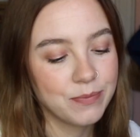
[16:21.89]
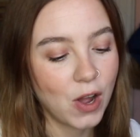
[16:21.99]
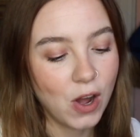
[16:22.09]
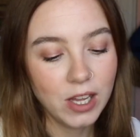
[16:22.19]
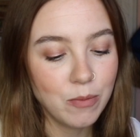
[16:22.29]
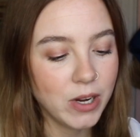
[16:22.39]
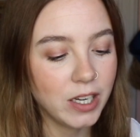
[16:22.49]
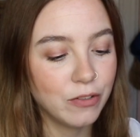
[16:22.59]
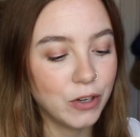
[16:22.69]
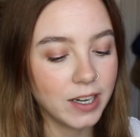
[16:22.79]
All I'm
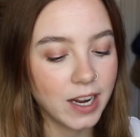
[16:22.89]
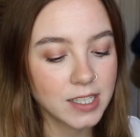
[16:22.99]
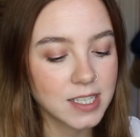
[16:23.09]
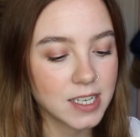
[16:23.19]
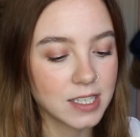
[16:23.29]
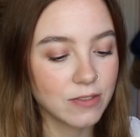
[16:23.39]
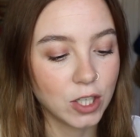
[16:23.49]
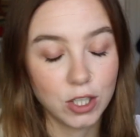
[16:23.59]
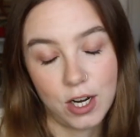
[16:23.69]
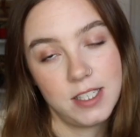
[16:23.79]
waiting for next is for
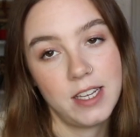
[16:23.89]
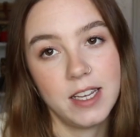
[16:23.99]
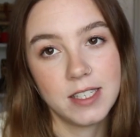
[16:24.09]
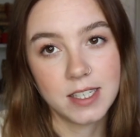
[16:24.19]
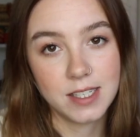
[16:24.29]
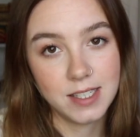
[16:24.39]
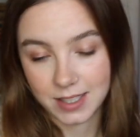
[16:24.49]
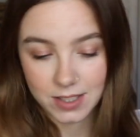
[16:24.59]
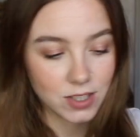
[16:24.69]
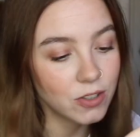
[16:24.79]
Glossier's
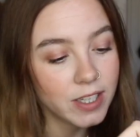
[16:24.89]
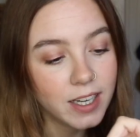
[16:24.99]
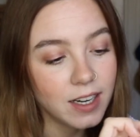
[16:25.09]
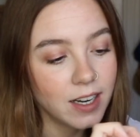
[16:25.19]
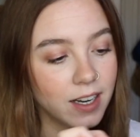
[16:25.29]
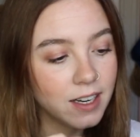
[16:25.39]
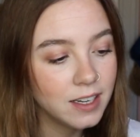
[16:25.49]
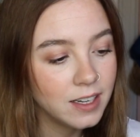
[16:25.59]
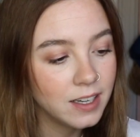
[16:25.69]
sunscreen